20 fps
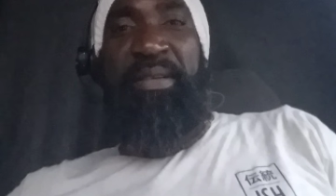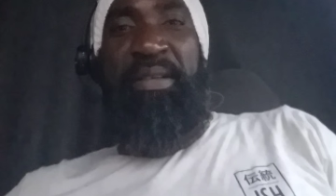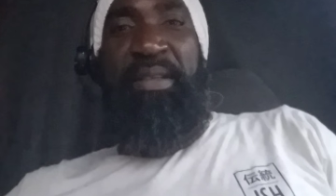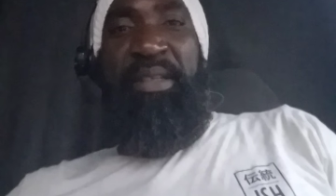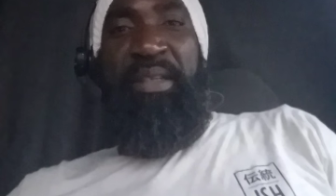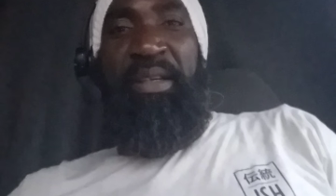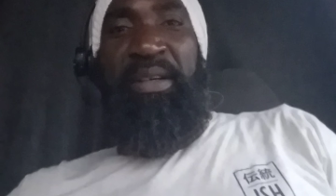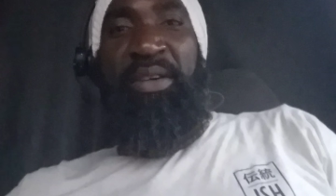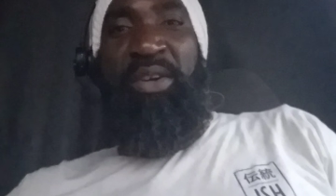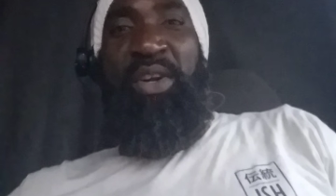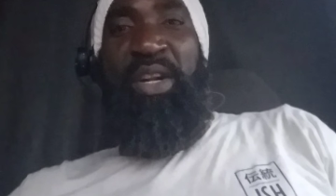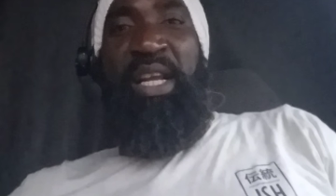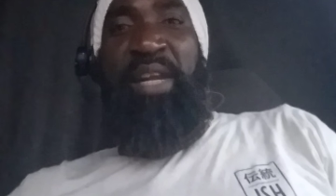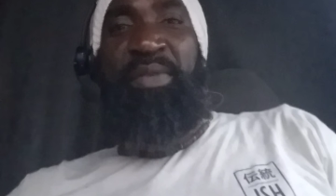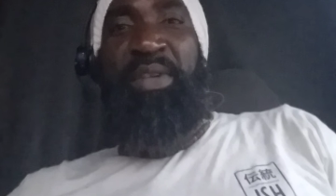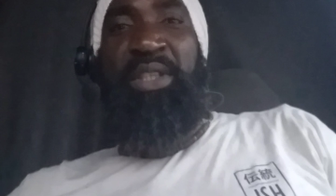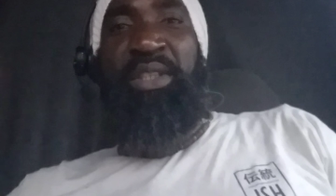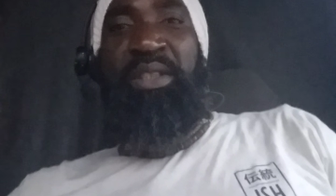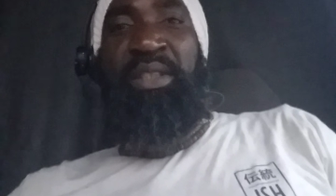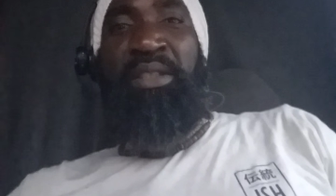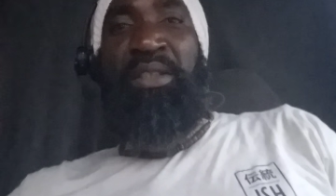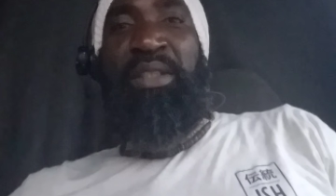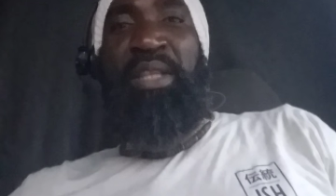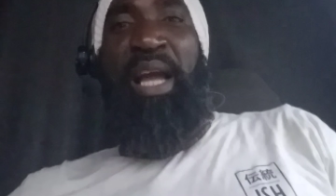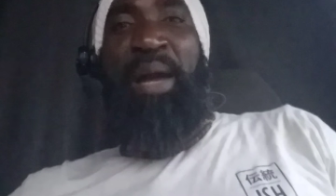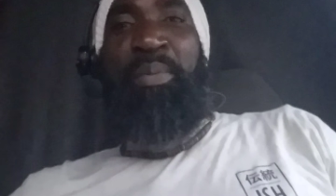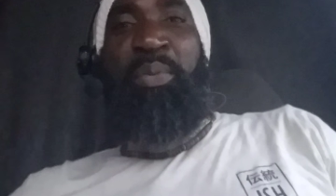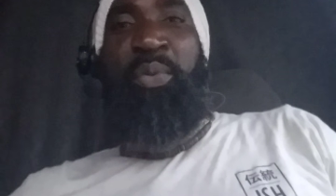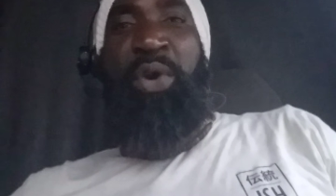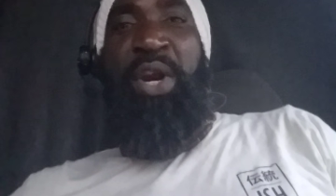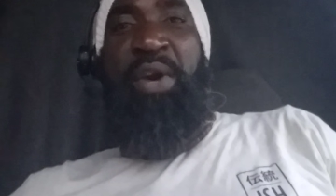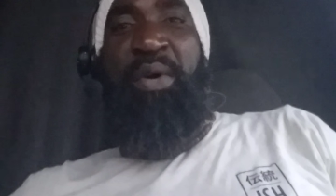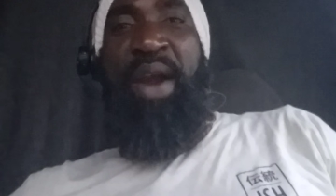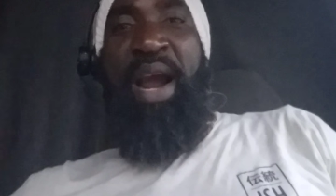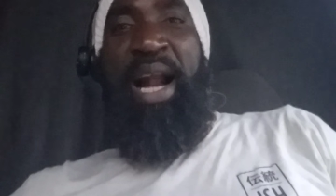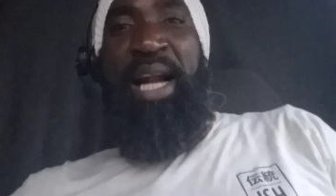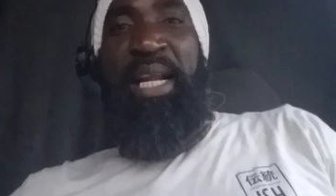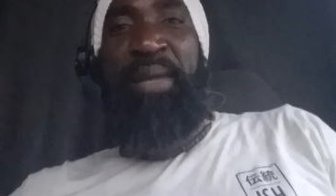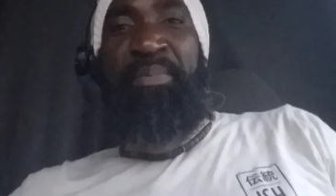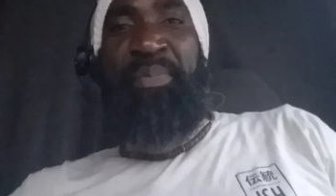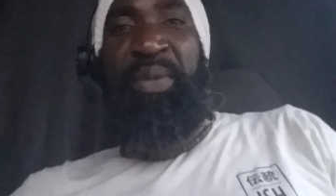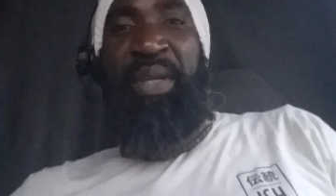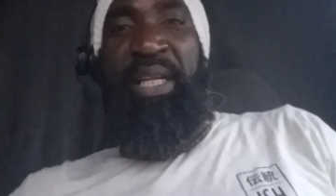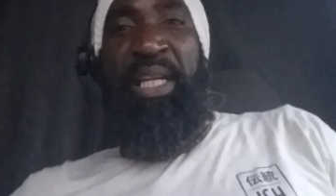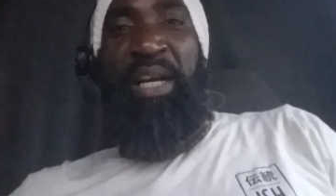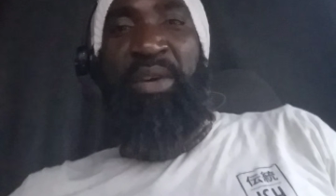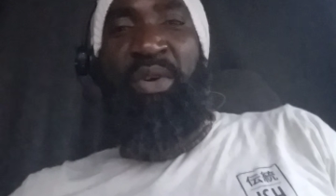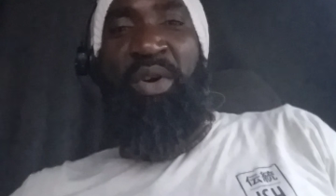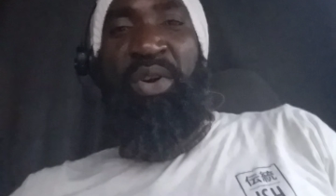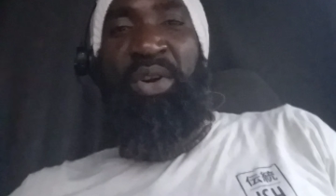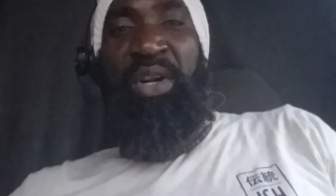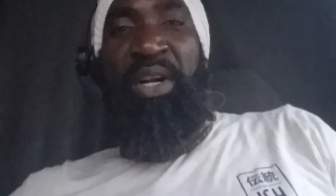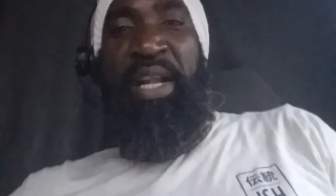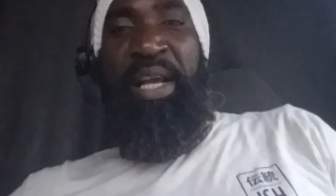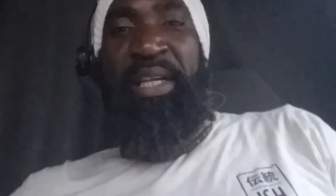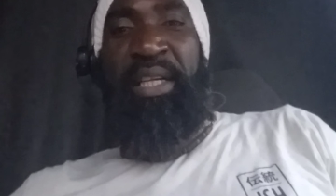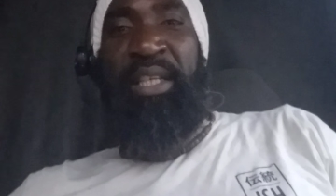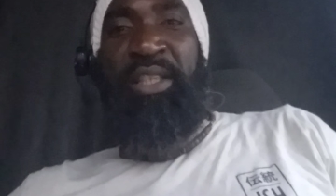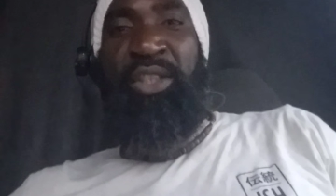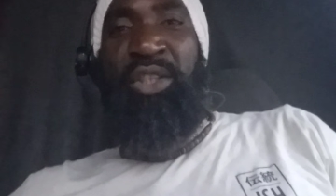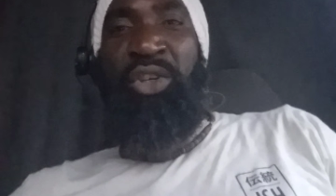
wearing all them things around the neck, this cross business.